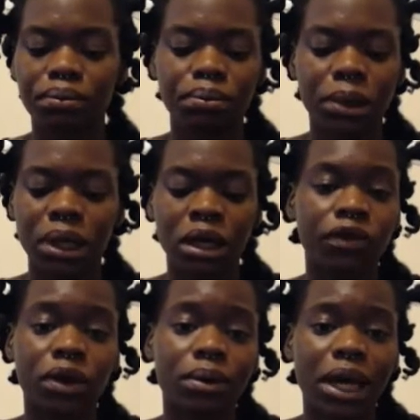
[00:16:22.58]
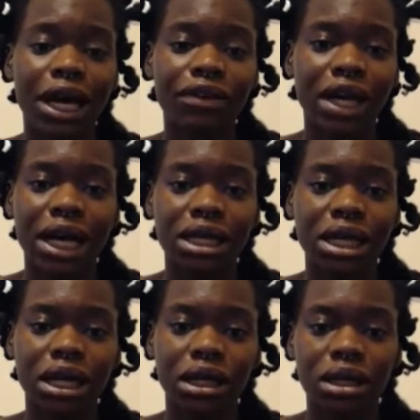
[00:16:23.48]
But if you have had
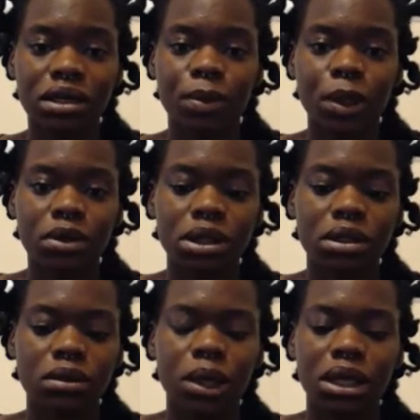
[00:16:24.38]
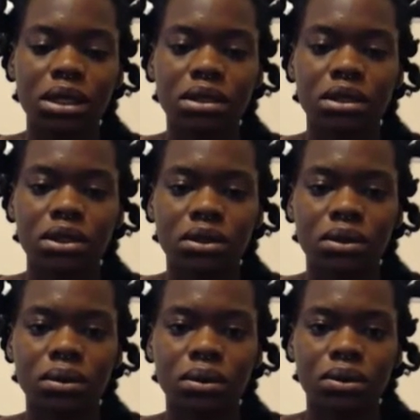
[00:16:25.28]
any experiences where this has
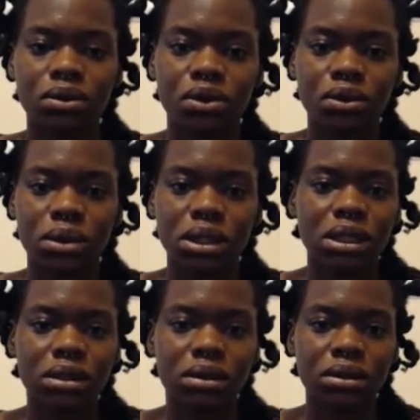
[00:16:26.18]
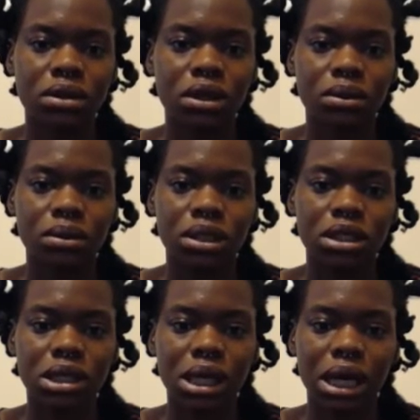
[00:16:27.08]
caused your skin tone to
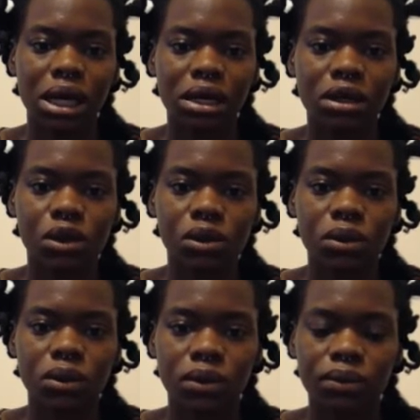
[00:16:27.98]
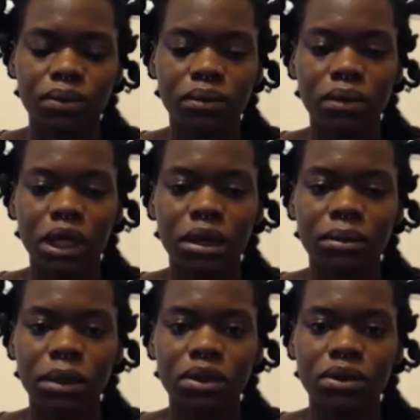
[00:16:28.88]
change or
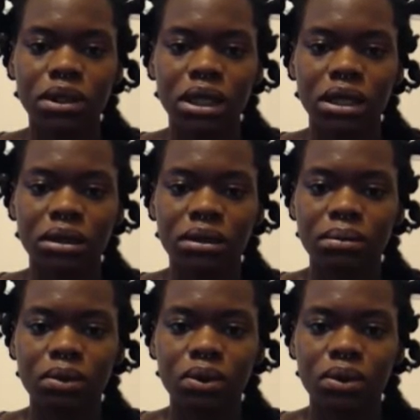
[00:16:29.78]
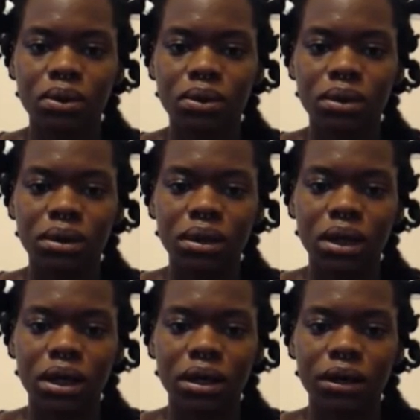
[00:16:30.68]
made your skin more
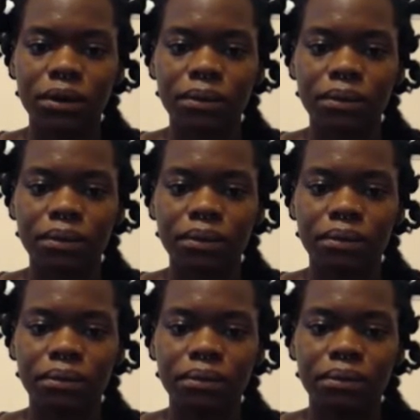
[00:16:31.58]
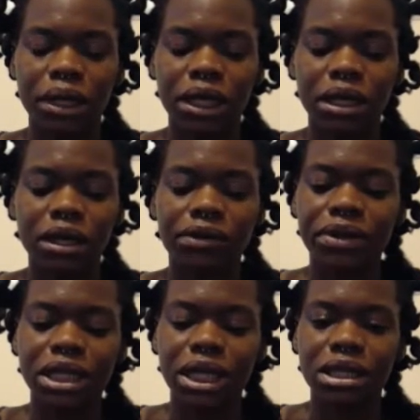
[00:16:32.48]
um made it
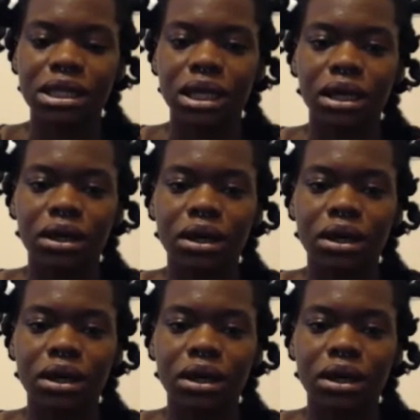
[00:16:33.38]
irritate it,